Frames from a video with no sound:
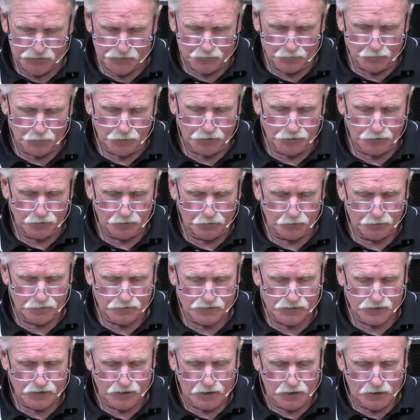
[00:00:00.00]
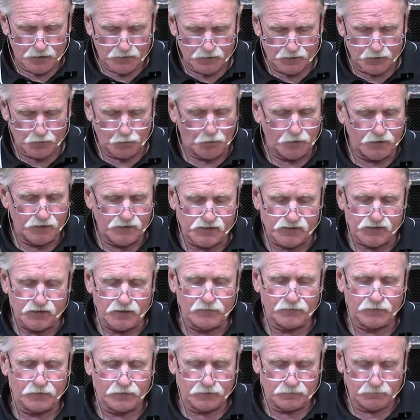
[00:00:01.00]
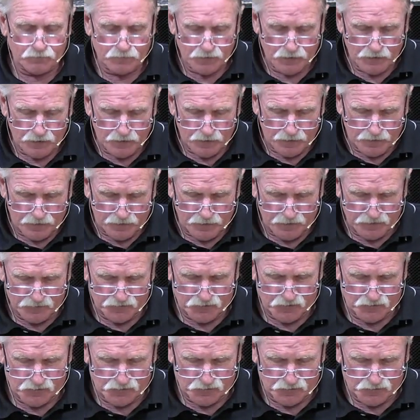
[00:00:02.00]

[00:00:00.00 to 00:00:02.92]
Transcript: wheel was 27 inches